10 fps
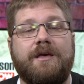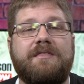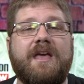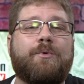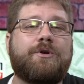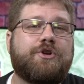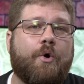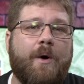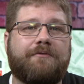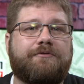they would
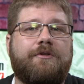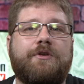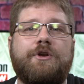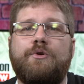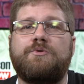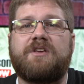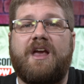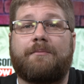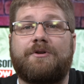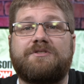go out in front of the news
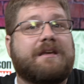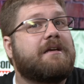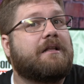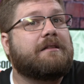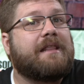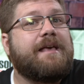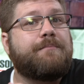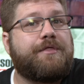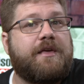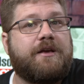cameras and
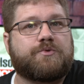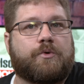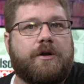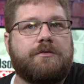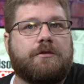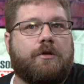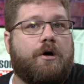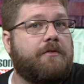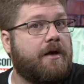claim things were in the law